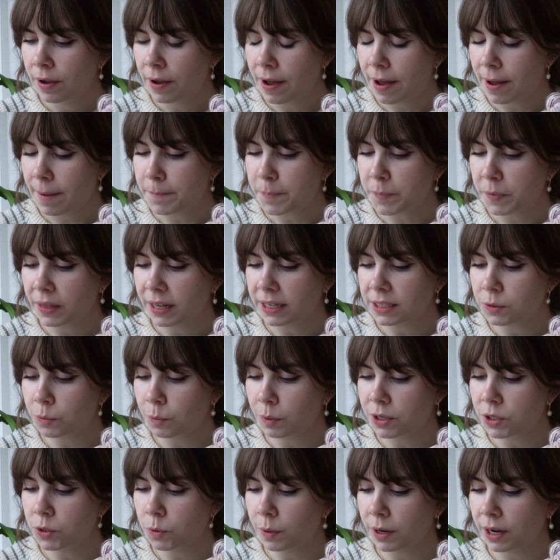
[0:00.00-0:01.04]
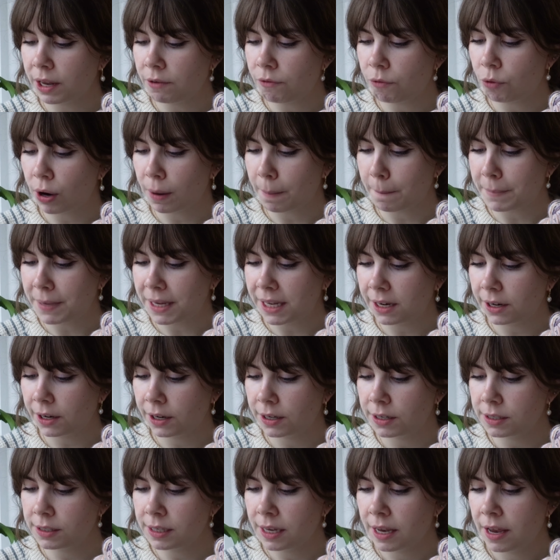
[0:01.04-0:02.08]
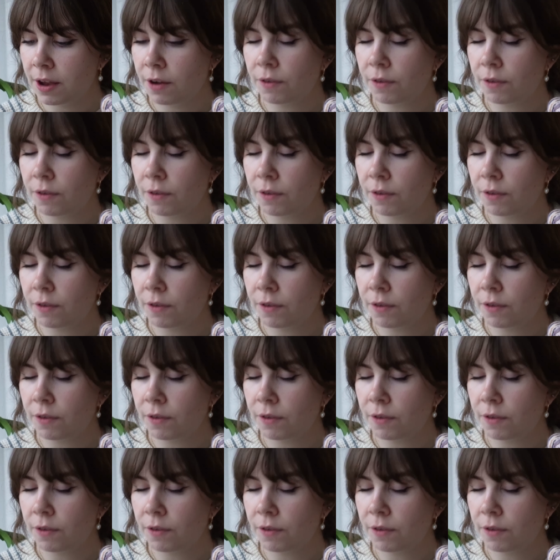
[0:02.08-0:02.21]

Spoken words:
That's 124 meters